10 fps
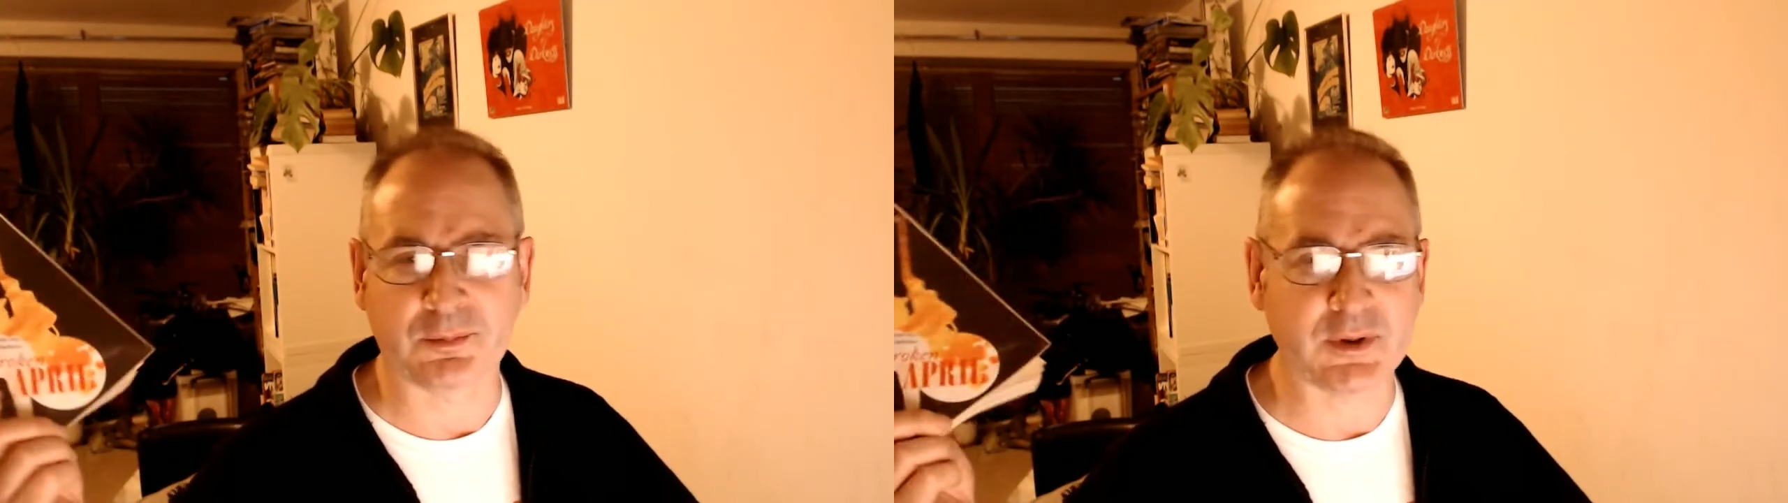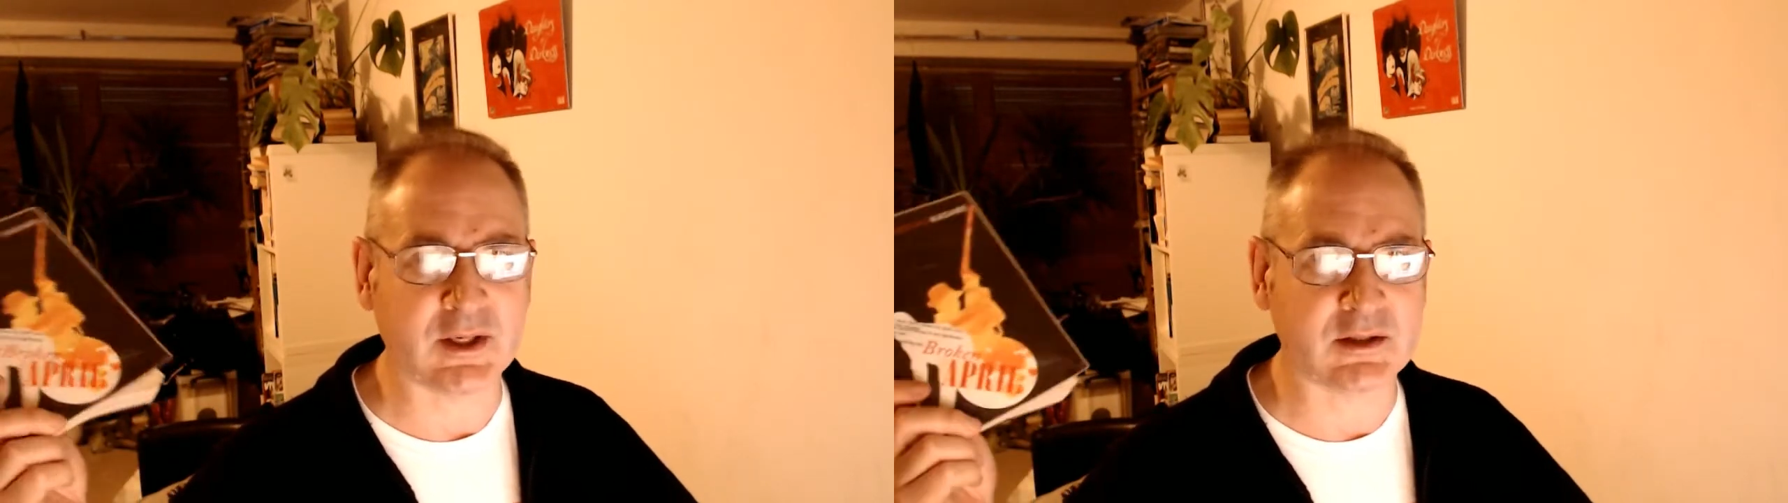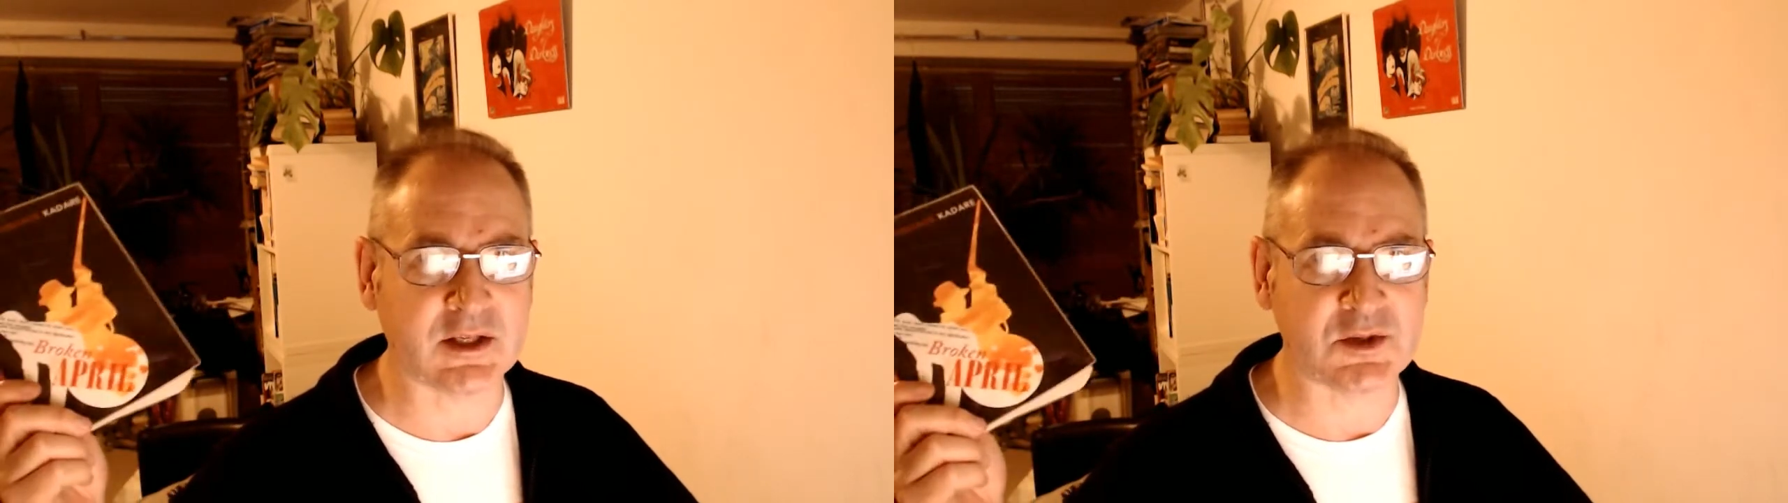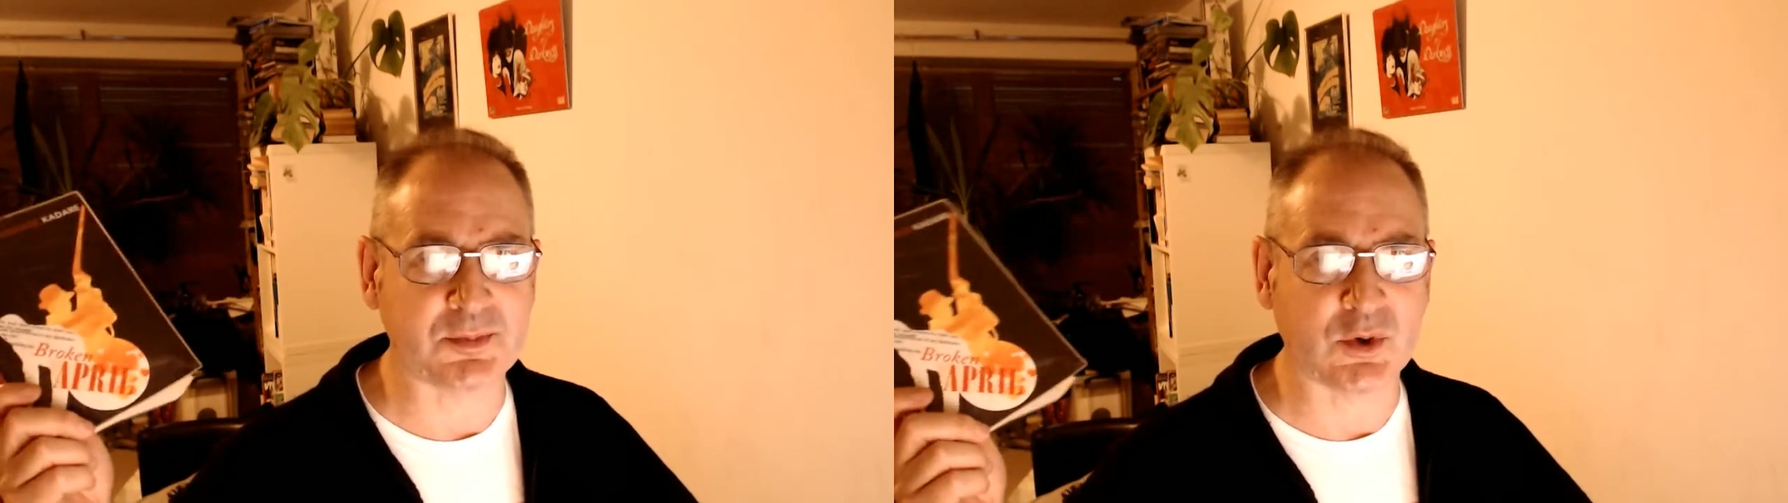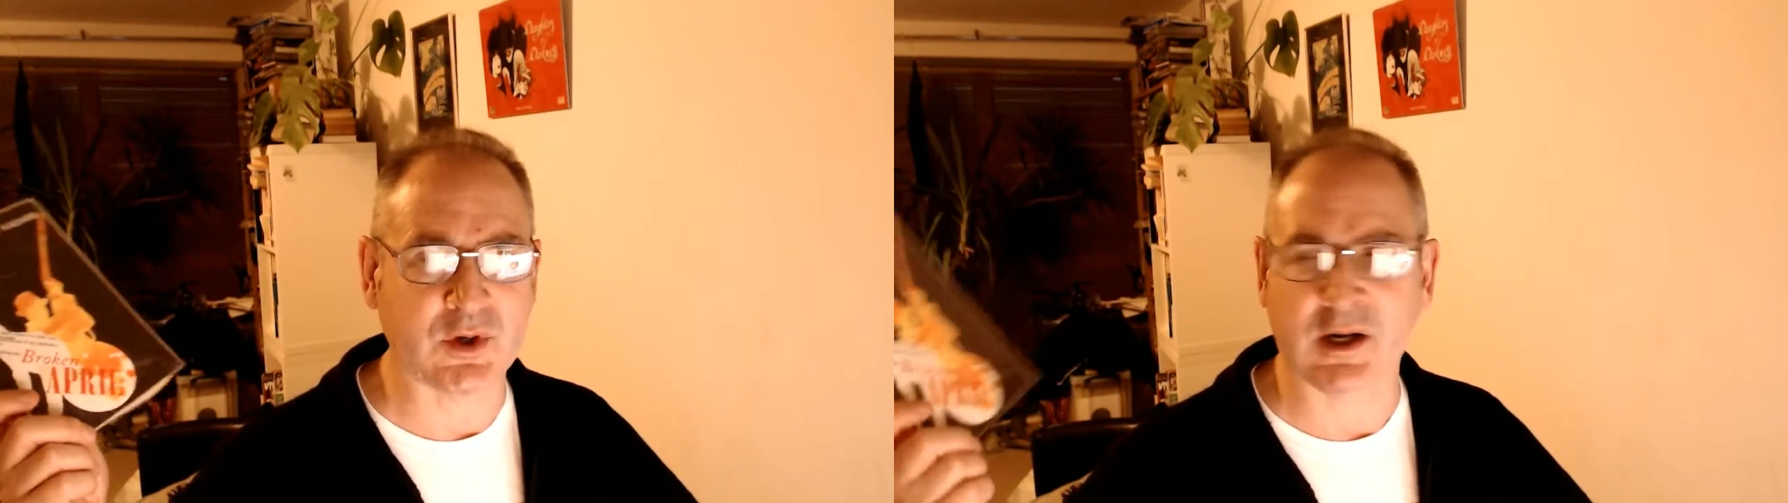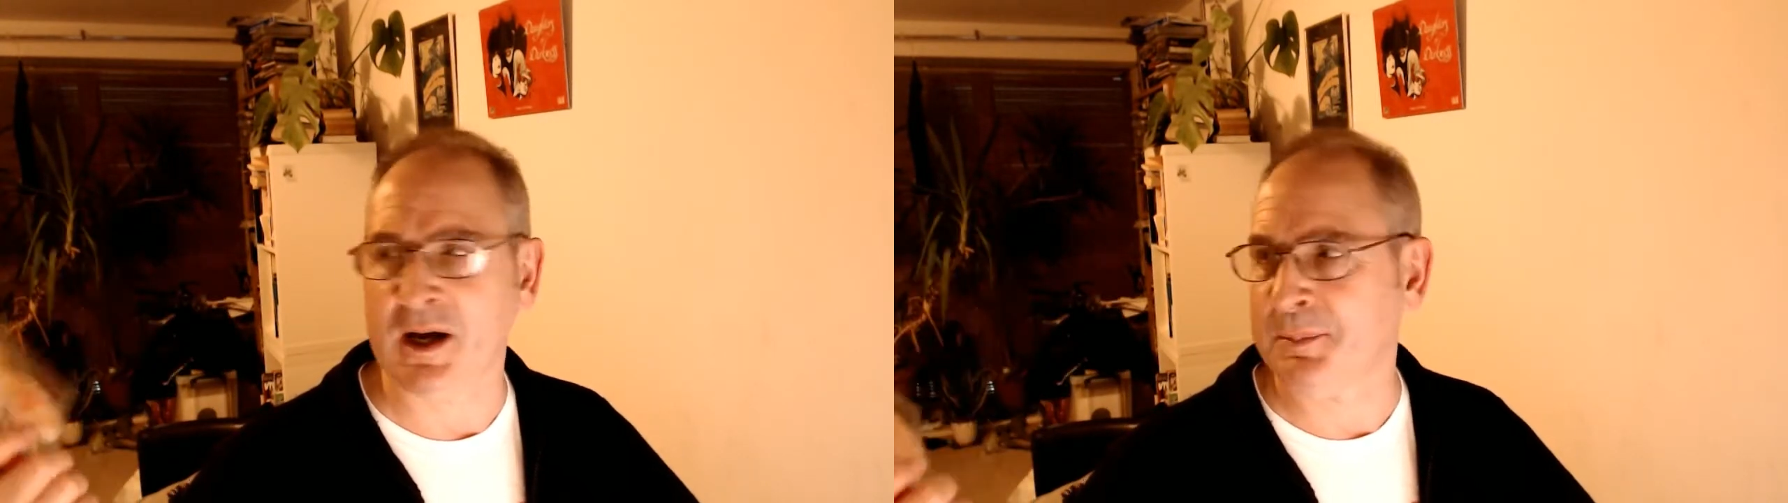picked this book up.